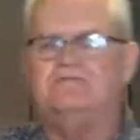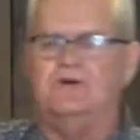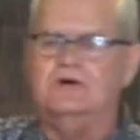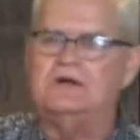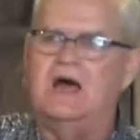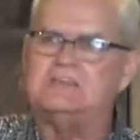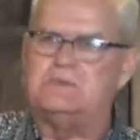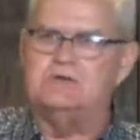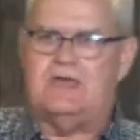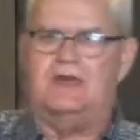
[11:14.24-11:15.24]
full
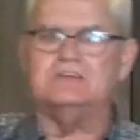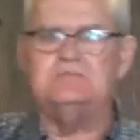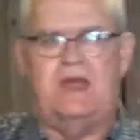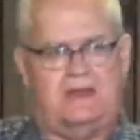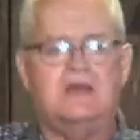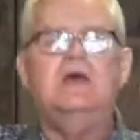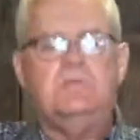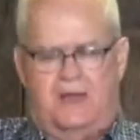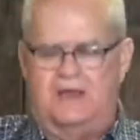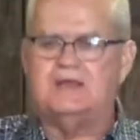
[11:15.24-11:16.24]
gospel, charismatic,
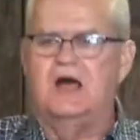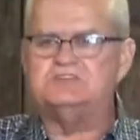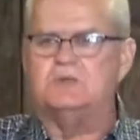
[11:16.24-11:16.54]
Pentecostal